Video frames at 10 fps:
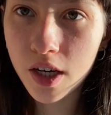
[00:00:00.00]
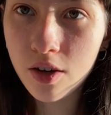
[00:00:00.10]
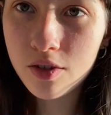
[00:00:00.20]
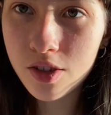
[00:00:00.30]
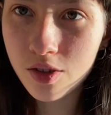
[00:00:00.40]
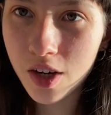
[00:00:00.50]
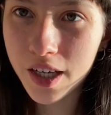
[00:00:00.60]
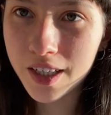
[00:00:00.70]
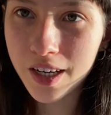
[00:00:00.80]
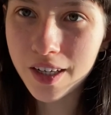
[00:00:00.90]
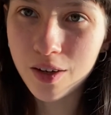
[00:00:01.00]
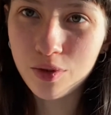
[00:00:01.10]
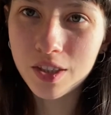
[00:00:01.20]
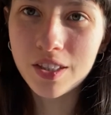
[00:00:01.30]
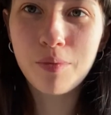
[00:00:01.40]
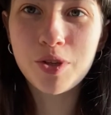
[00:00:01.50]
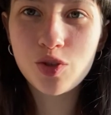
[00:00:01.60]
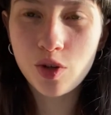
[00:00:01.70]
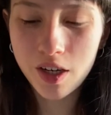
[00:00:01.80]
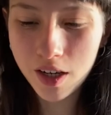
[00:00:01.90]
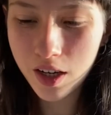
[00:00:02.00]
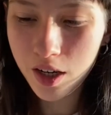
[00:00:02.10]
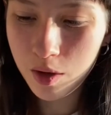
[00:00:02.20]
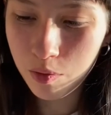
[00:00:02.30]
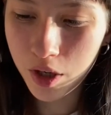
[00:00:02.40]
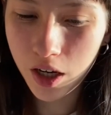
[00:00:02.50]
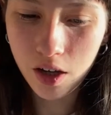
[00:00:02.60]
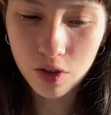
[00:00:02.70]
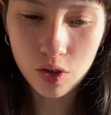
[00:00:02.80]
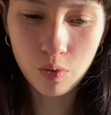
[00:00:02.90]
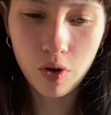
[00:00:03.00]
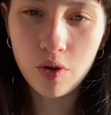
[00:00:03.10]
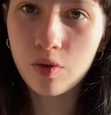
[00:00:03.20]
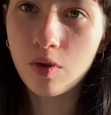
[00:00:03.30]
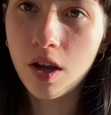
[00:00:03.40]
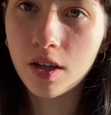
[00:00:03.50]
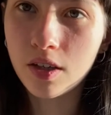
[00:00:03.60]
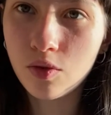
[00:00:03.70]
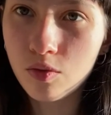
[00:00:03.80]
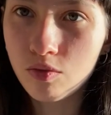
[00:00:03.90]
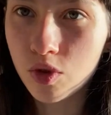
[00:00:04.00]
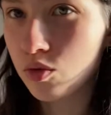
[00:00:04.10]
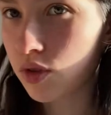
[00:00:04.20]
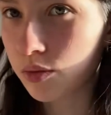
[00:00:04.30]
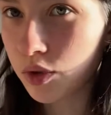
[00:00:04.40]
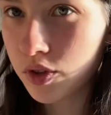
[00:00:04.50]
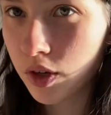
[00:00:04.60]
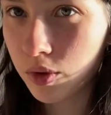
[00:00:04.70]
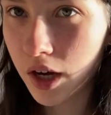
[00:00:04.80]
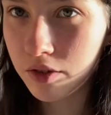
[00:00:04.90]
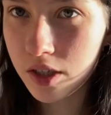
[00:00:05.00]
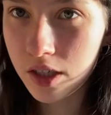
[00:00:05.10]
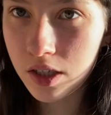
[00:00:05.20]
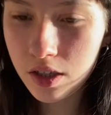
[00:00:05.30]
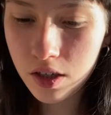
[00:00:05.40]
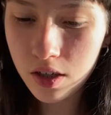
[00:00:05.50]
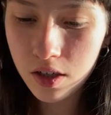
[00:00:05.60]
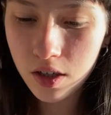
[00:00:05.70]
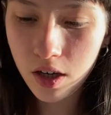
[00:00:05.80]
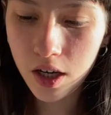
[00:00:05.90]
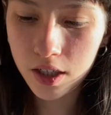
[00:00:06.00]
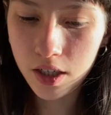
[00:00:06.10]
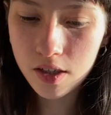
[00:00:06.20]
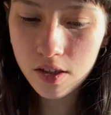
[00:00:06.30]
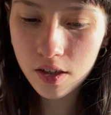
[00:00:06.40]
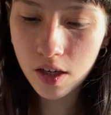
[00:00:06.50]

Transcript: so I can't really demonstrate, but I'll just work through any new symbols that we haven't seen, I guess.